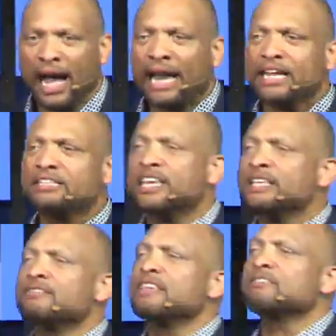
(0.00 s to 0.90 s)
I need
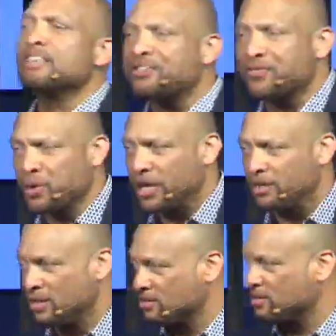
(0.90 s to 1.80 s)
10 successful
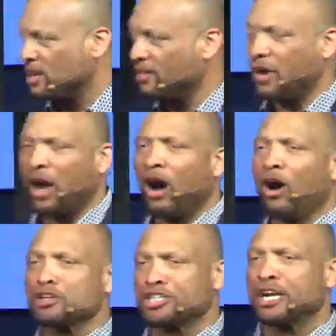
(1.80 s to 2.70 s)
heathens of
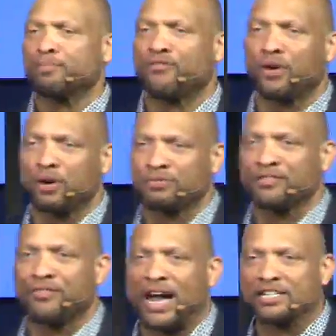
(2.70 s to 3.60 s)
all shape, forms,
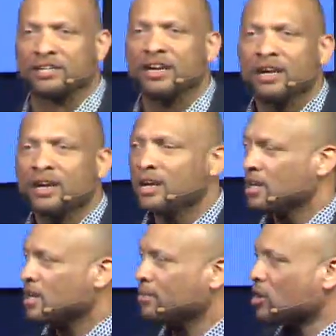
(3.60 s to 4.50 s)
and fashion.
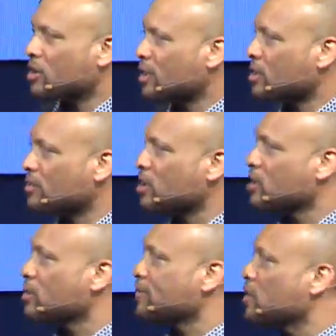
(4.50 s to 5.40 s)
Come on, come on, come on,
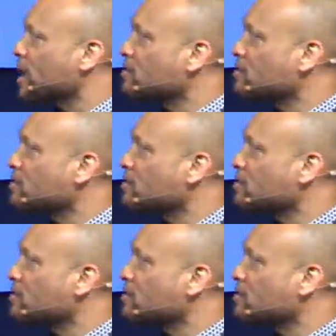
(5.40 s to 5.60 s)
come on.